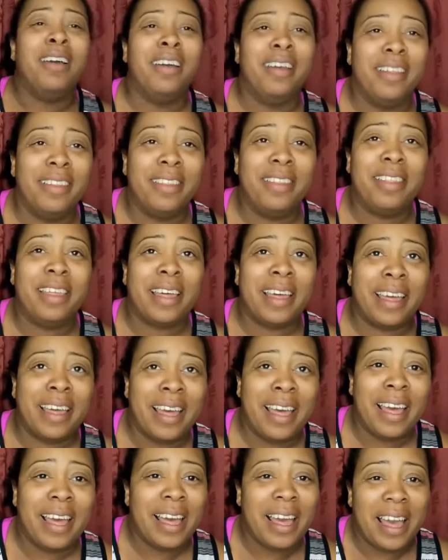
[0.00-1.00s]
that
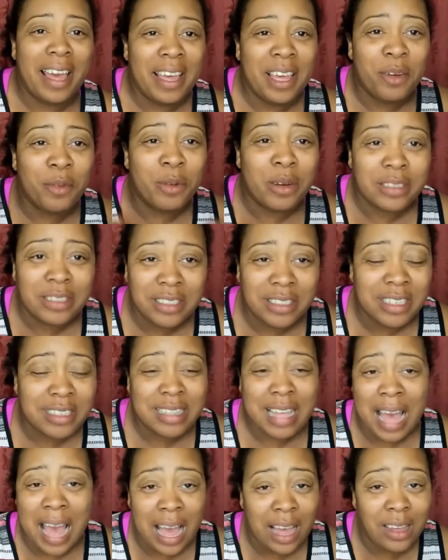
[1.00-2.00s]
it wasn't just
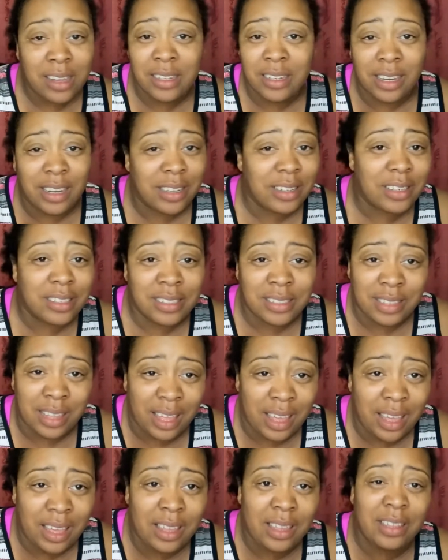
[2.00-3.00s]
that I couldn't
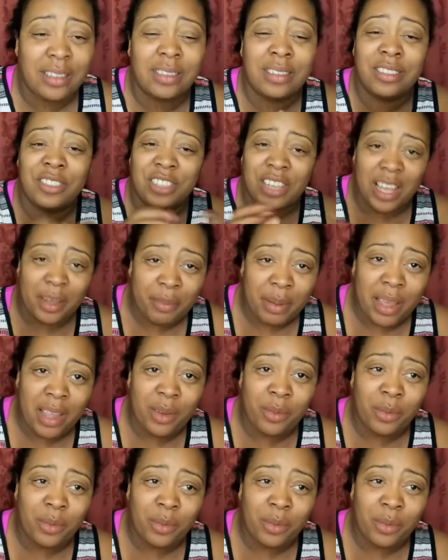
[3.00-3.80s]
understand the champagne